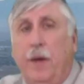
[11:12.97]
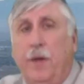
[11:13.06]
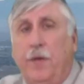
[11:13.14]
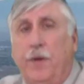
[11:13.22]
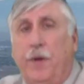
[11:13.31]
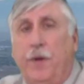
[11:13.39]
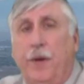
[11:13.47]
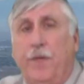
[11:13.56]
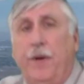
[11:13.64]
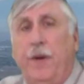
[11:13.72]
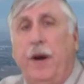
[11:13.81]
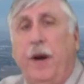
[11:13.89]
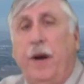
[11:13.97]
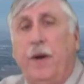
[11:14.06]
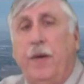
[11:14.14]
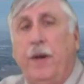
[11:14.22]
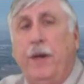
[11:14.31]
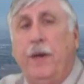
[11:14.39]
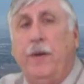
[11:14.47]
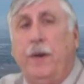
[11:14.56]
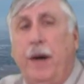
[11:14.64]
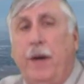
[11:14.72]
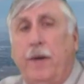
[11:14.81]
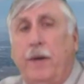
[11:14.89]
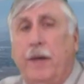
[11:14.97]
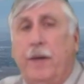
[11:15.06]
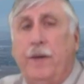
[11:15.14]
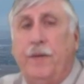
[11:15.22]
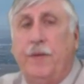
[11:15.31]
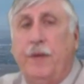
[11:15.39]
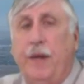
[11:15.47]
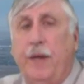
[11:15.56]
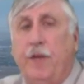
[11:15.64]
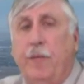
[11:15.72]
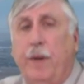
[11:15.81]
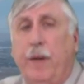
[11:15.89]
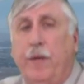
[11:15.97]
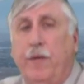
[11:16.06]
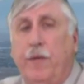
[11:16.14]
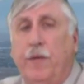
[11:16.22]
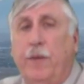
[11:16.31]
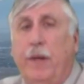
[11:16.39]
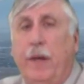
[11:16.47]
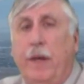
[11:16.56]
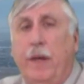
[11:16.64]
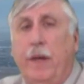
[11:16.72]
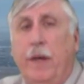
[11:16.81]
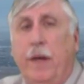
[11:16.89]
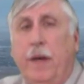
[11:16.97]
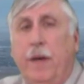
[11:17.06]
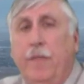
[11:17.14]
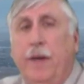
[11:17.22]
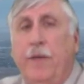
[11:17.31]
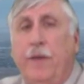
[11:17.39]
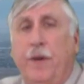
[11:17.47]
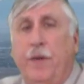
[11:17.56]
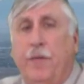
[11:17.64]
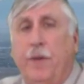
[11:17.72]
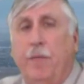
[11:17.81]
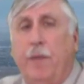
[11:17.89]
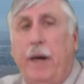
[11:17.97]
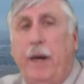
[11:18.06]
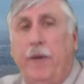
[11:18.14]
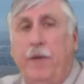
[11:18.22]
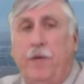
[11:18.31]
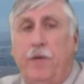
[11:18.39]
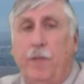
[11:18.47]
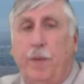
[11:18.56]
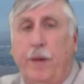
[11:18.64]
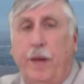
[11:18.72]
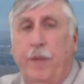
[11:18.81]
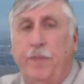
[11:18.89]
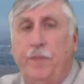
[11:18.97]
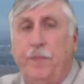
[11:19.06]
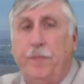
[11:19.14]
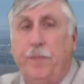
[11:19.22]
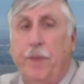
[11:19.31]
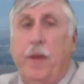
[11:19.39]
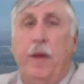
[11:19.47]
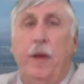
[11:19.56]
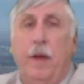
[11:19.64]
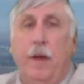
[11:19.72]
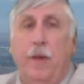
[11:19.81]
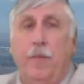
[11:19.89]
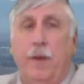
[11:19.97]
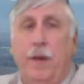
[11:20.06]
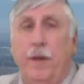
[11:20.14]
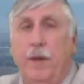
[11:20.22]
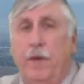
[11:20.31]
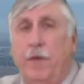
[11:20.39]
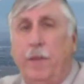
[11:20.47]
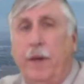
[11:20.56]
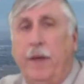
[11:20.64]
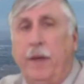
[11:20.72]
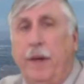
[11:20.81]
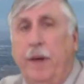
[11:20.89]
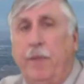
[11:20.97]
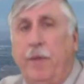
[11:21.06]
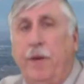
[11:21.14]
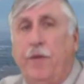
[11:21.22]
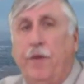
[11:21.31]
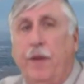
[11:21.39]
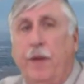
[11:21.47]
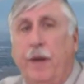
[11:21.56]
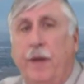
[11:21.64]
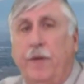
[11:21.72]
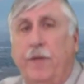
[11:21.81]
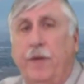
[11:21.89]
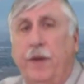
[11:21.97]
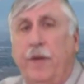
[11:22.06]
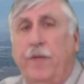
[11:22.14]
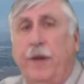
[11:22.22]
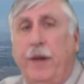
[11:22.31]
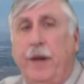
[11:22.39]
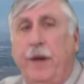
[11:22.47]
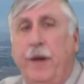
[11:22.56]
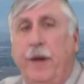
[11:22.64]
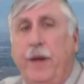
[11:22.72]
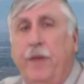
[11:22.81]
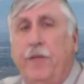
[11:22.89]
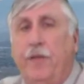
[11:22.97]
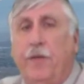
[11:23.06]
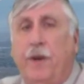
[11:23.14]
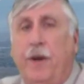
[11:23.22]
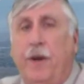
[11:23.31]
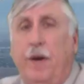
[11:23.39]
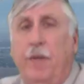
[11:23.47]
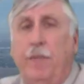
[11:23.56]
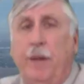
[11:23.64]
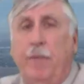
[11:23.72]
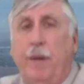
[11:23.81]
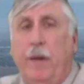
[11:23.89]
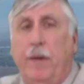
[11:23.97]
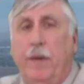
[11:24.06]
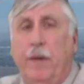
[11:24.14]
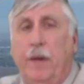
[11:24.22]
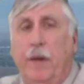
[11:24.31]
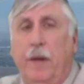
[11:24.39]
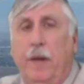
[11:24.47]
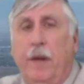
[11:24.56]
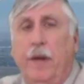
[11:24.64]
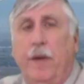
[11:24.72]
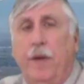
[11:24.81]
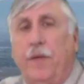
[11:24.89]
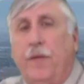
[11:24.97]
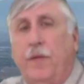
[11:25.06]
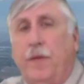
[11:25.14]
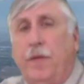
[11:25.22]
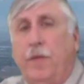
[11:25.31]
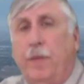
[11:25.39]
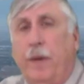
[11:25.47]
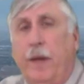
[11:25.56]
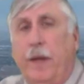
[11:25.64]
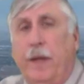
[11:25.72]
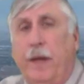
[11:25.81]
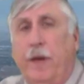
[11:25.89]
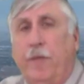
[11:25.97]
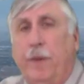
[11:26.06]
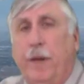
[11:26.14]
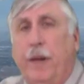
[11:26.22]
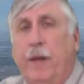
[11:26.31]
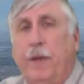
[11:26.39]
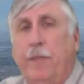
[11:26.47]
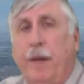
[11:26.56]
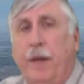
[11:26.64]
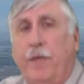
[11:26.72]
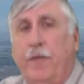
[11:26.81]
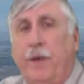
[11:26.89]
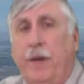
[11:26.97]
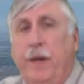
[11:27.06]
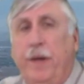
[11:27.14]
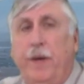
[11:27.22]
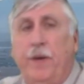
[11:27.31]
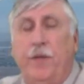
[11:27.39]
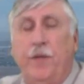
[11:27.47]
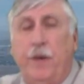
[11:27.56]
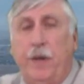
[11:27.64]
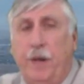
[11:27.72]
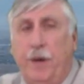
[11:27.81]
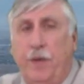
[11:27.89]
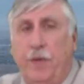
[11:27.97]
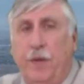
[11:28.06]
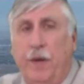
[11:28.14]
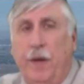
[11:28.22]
So, if you're going to go out and look at Christmas light displays this weekend, make sure and swing by this display. And one other display that I personally like to see every year is a star on Bee Mountain. This is a display that has been on the base for years and years.